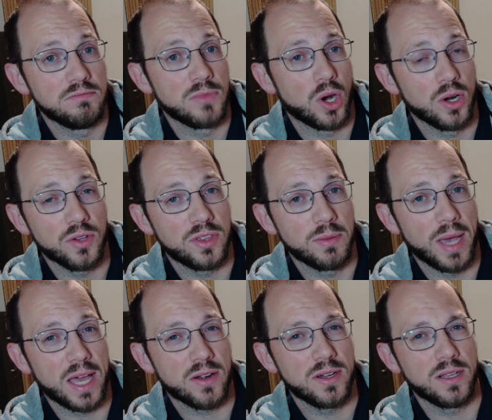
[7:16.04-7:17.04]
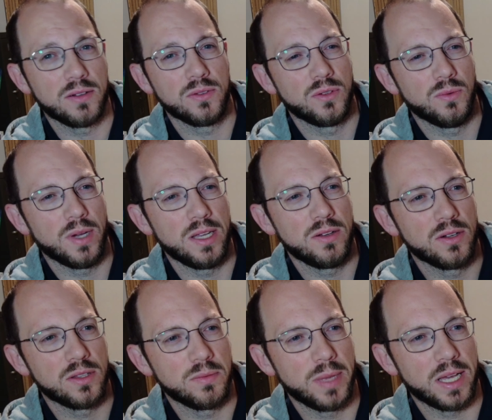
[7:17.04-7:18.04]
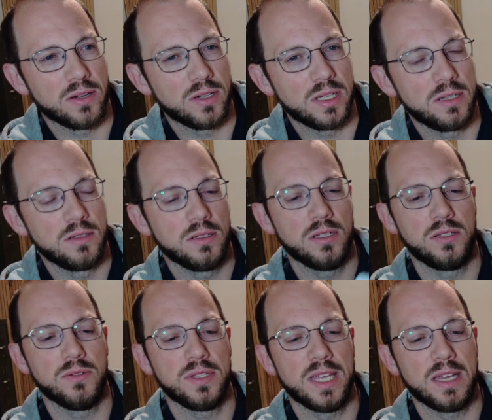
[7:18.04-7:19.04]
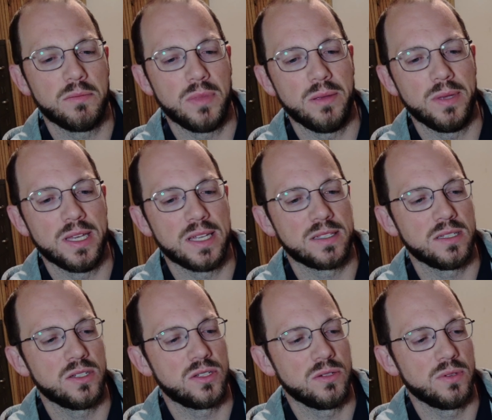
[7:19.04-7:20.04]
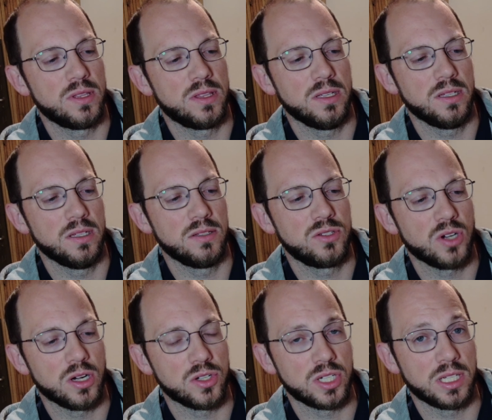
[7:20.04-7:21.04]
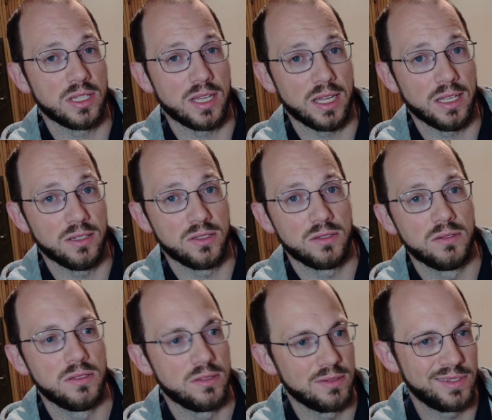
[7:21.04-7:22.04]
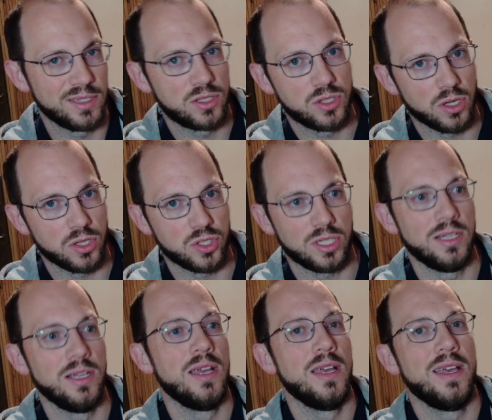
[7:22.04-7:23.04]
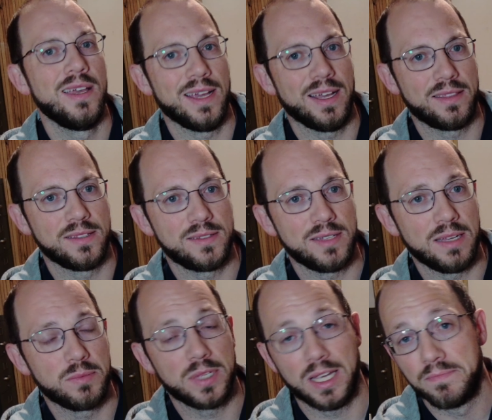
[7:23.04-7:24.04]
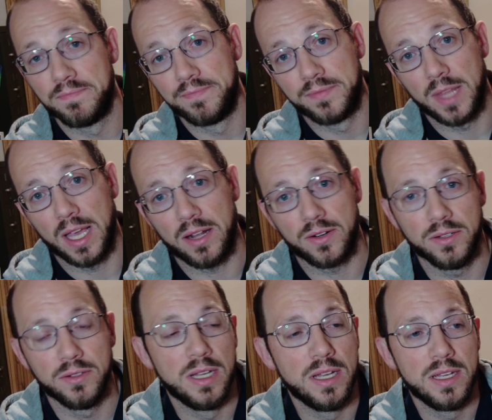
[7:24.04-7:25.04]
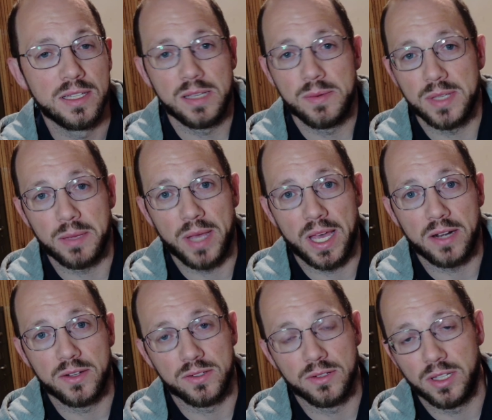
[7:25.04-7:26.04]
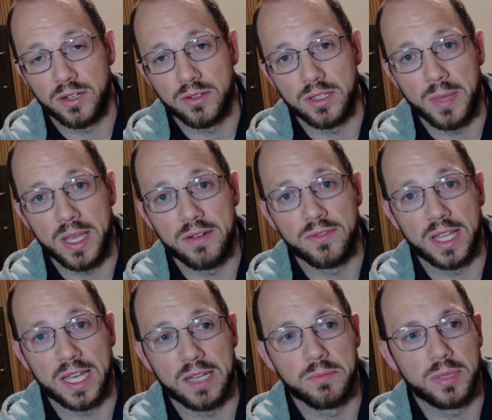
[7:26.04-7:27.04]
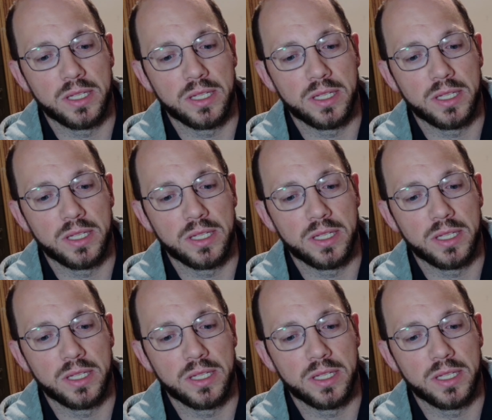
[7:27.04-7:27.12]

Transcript: hurt the battery. I don't know why you'd hurt the battery doing that. Maybe it has an issue with the charging and discharging at the same time. I don't know. Seems like batteries are literally made for that,